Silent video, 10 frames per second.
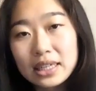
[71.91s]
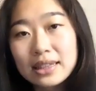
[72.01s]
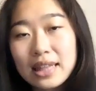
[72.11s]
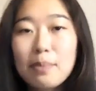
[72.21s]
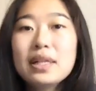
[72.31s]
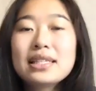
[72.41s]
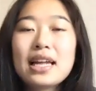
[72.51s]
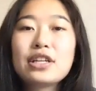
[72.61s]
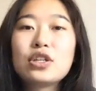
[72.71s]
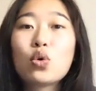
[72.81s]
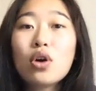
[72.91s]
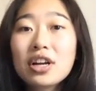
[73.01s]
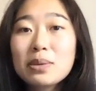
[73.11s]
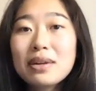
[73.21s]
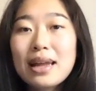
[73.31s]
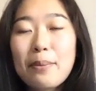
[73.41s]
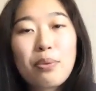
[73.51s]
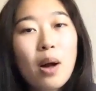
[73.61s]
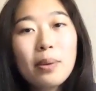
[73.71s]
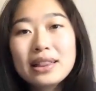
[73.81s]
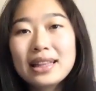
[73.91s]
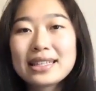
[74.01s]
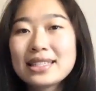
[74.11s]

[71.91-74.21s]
That means that your argument, it probably links